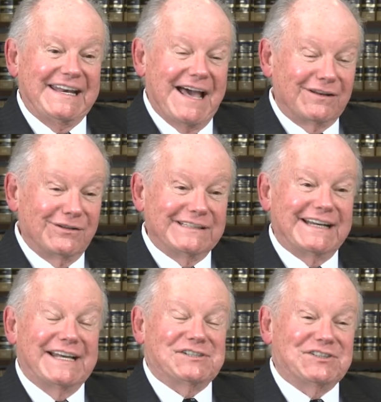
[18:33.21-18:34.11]
not only
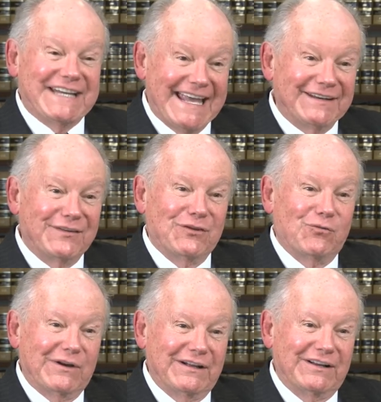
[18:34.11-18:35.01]
did I stand in the
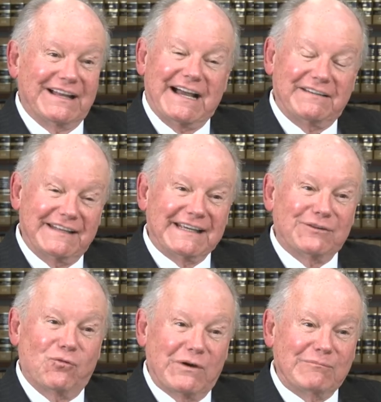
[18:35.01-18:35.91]
well, I think
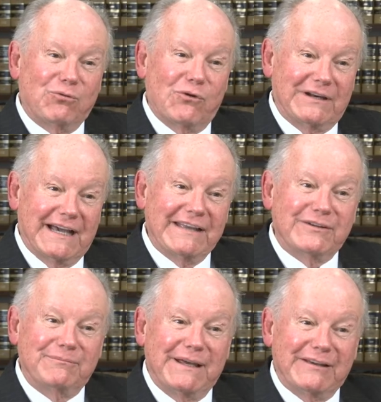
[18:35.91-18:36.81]
at one point I
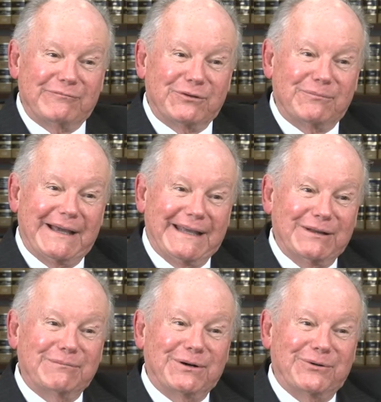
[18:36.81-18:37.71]
even may have put my
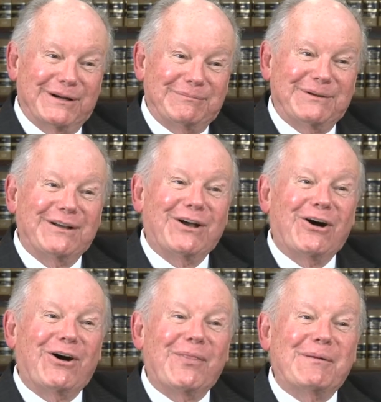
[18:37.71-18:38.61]
elbow up
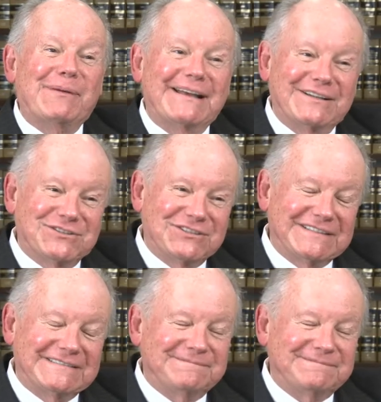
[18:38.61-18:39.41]
on the bench.